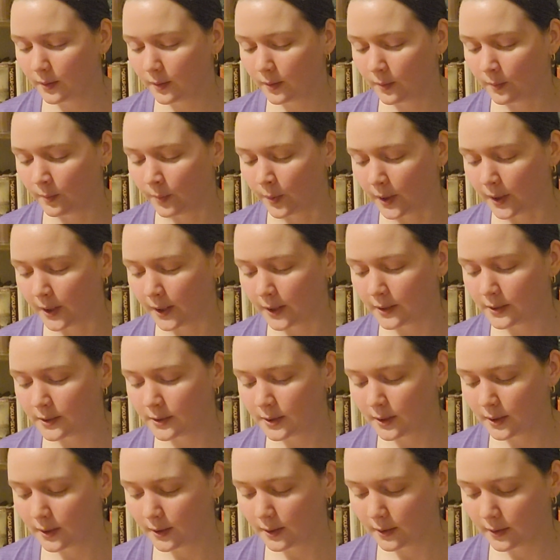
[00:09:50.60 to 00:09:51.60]
But
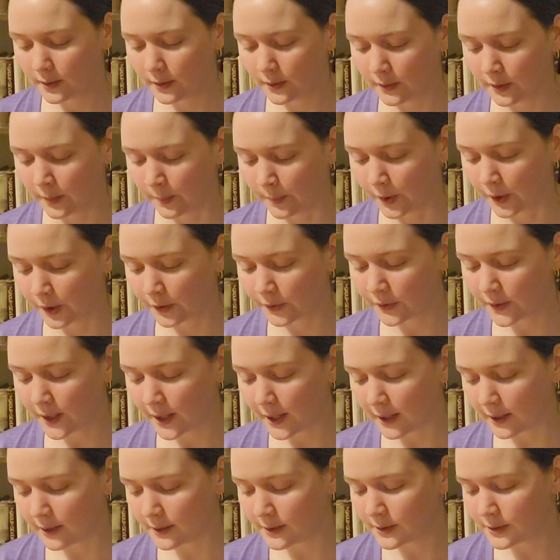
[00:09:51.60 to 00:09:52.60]
the
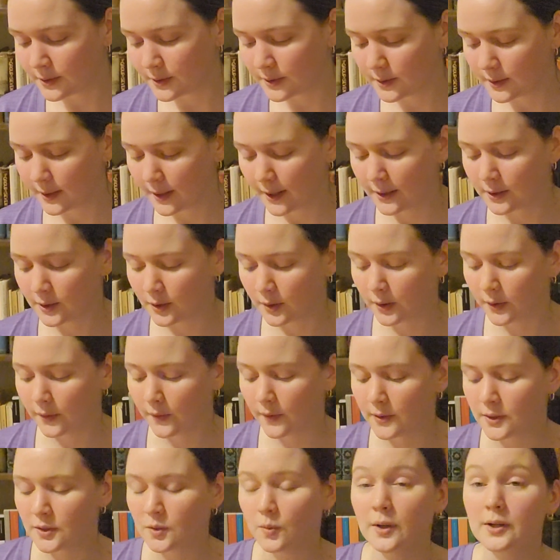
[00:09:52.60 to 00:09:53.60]
birthdays entered in
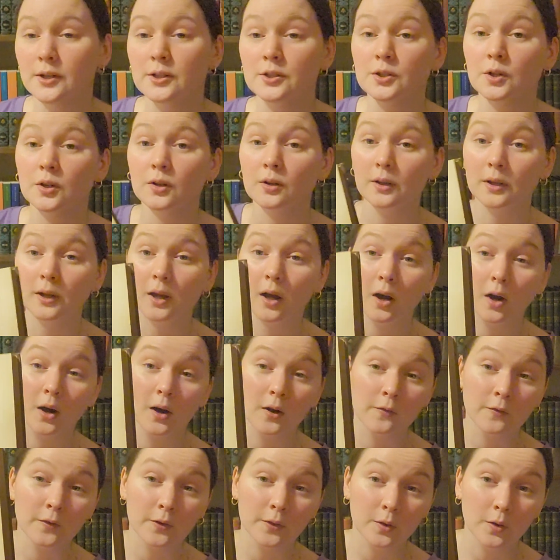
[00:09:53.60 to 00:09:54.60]
this one certainly
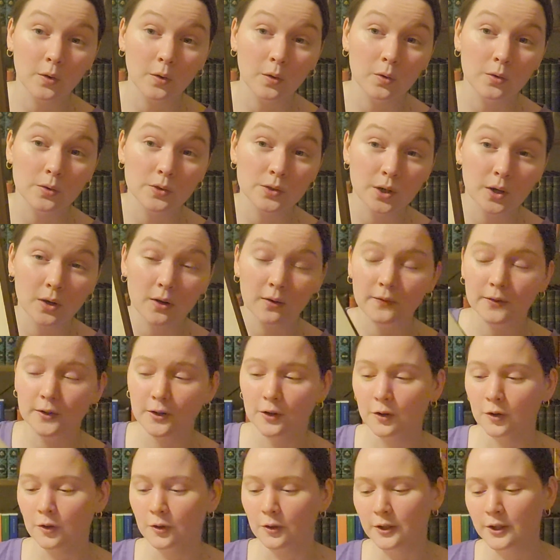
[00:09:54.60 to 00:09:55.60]
are for those of an
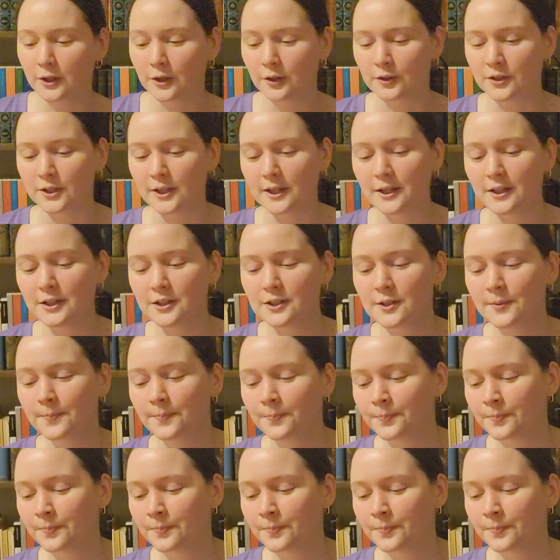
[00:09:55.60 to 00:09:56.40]
earlier date.